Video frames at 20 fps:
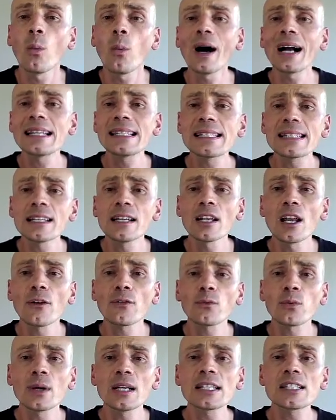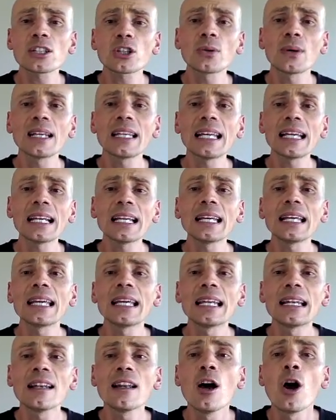whilst your loved one is
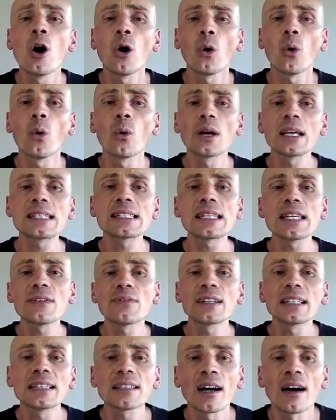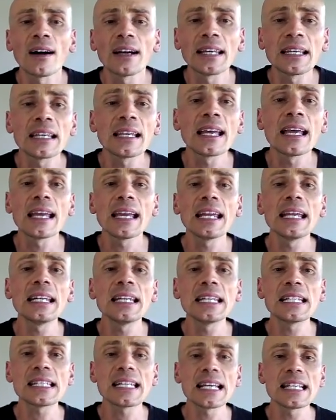critically ill or is even dying
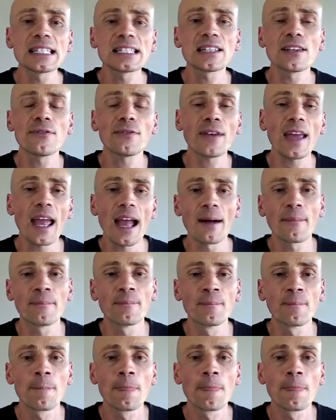in intensive care.